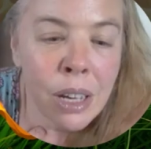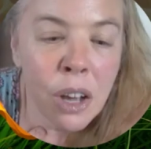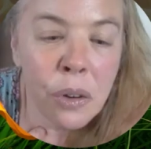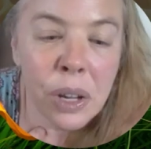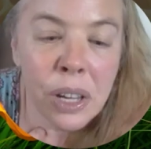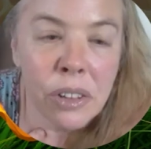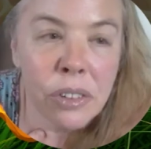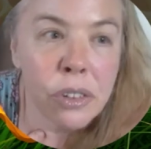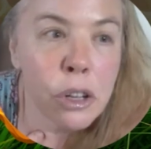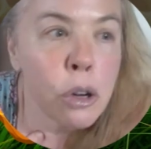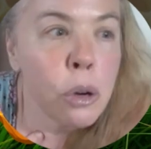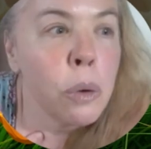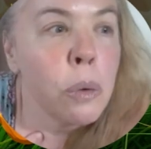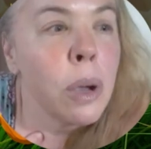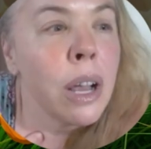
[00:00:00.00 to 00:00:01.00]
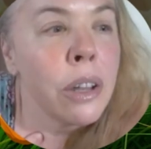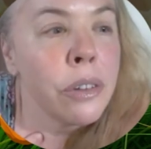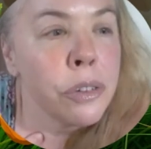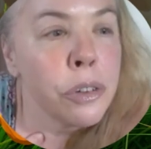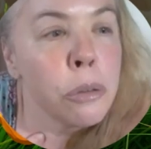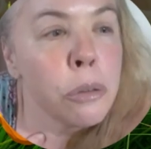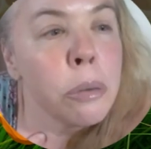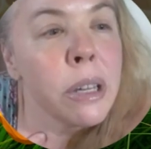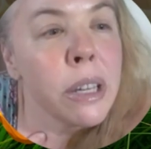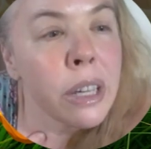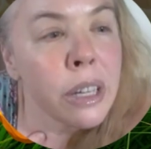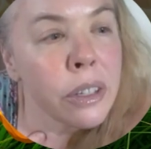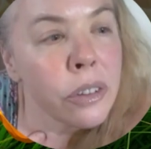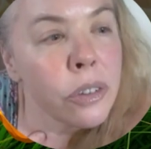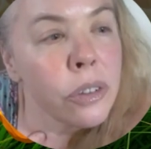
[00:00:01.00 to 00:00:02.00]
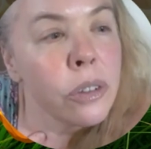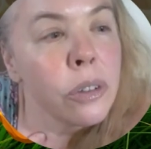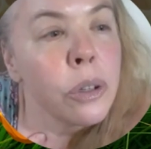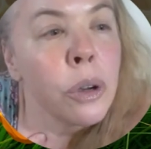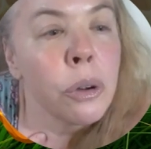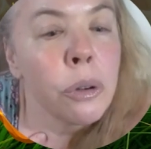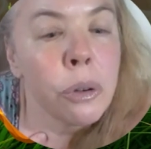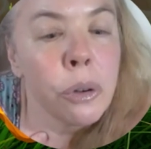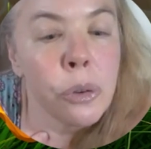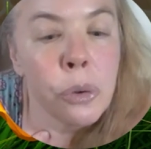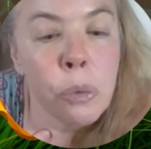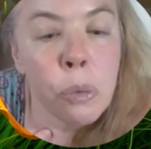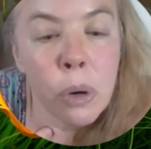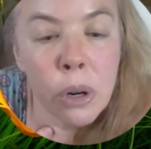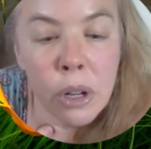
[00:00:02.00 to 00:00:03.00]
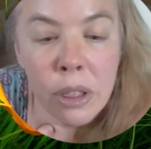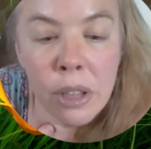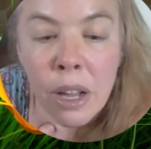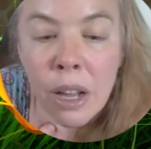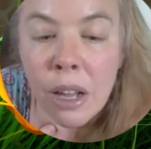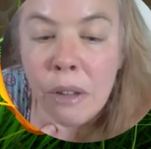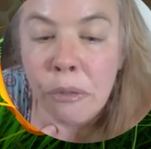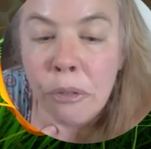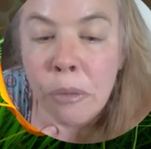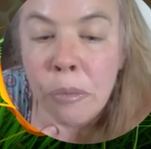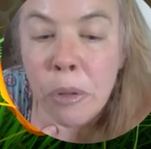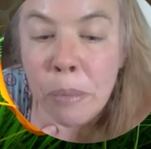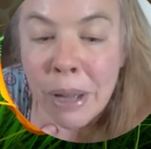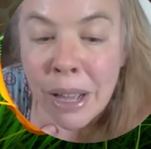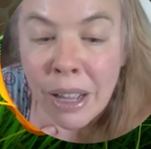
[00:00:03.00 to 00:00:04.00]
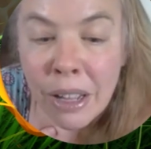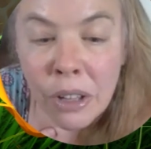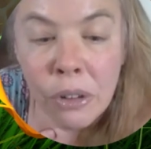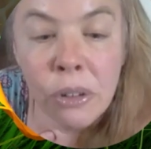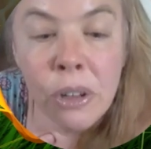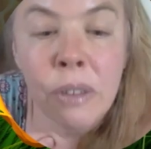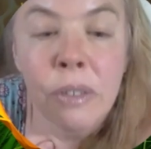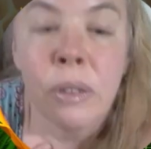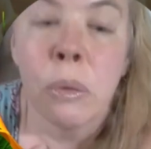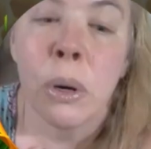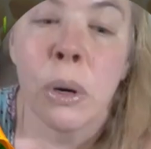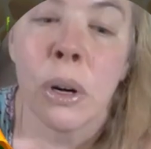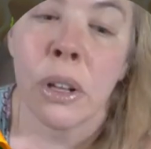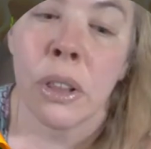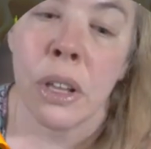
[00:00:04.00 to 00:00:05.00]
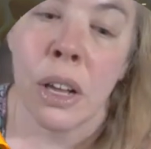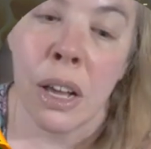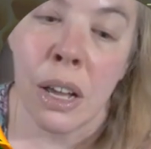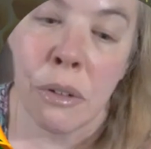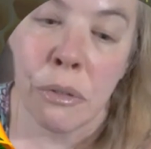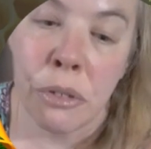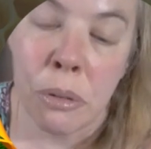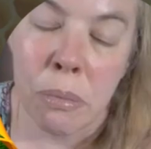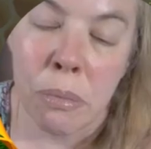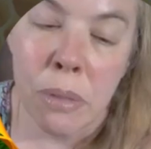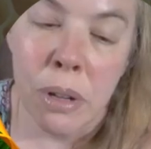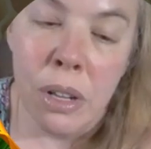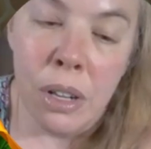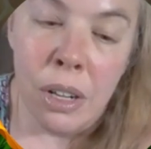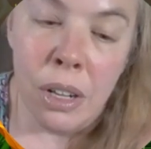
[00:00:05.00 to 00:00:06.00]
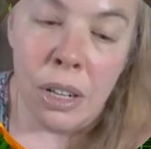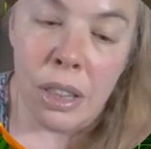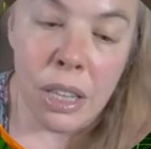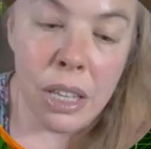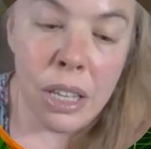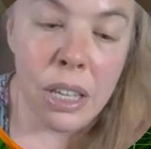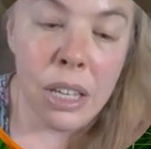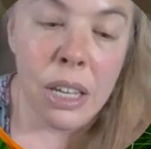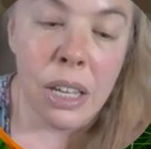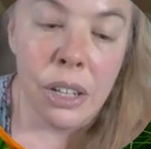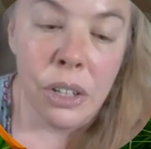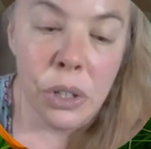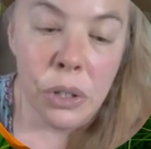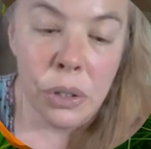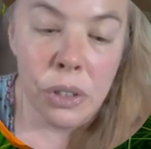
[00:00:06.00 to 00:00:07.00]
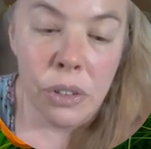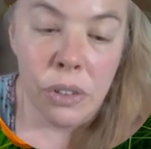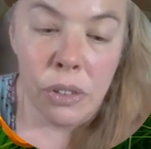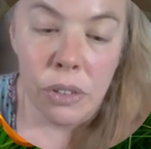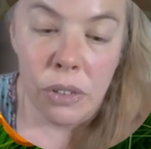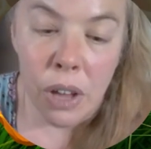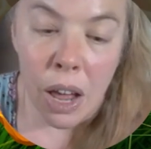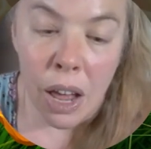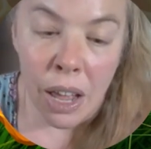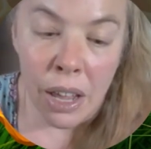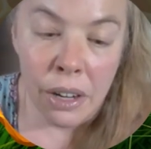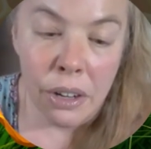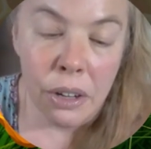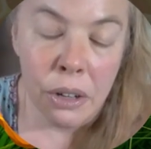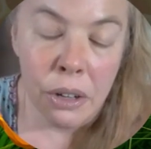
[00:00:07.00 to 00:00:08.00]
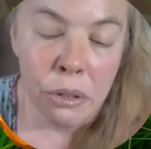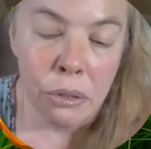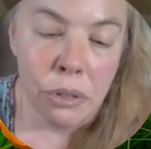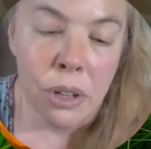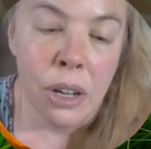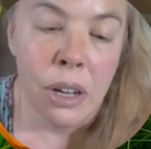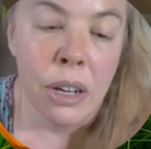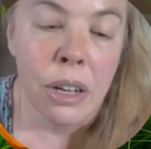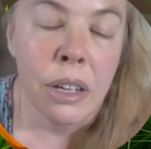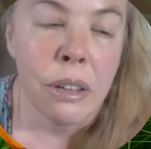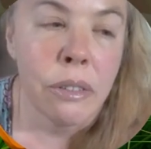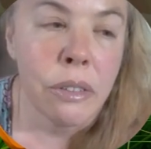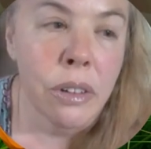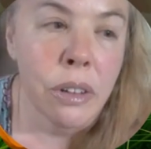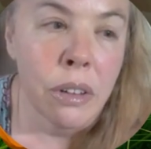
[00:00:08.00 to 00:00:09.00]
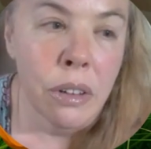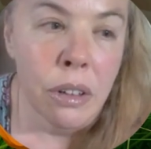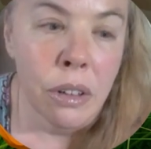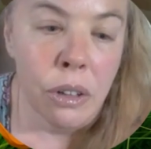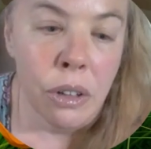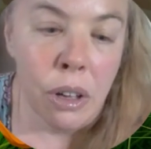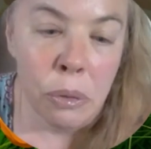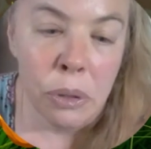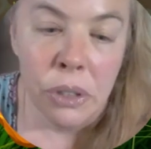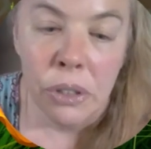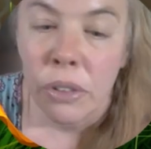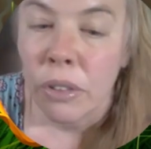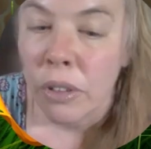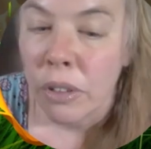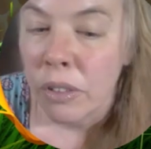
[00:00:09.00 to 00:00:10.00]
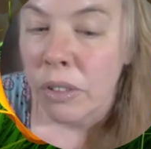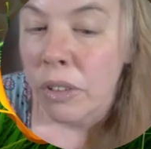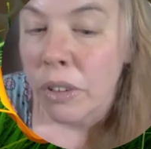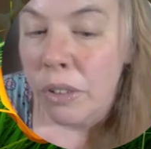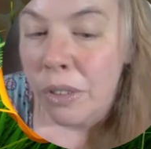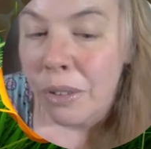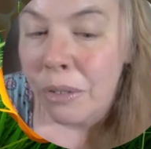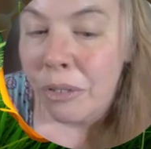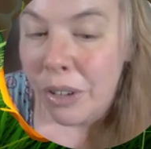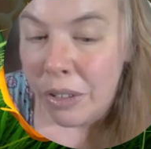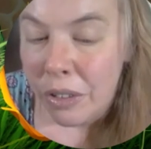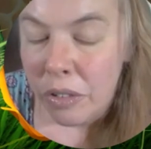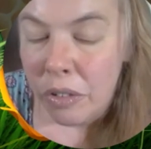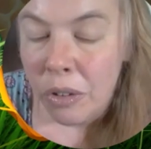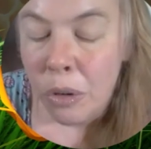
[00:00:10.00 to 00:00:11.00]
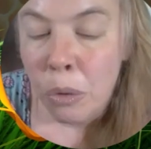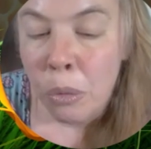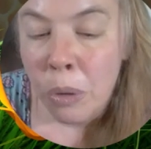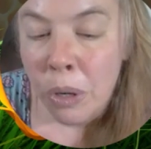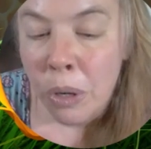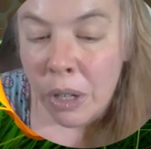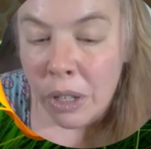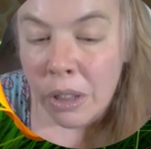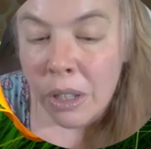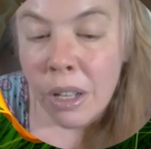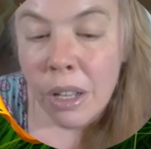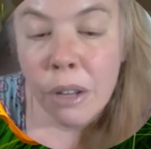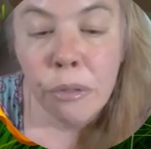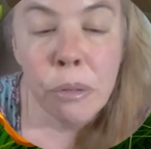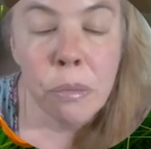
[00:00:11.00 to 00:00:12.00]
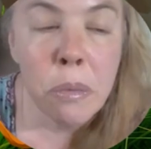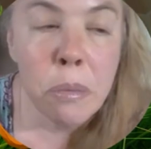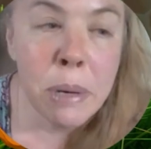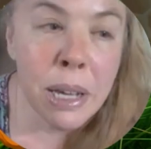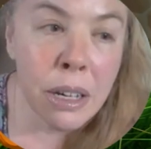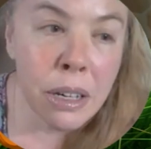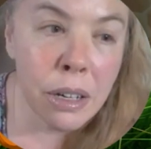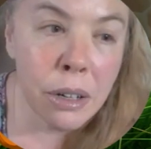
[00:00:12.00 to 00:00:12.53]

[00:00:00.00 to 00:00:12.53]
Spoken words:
Okay, so as you begin, you're going to work the hive from the back. You never work the hive from the entrance side of the hive, which is considered the front. So you're working the hive from the back.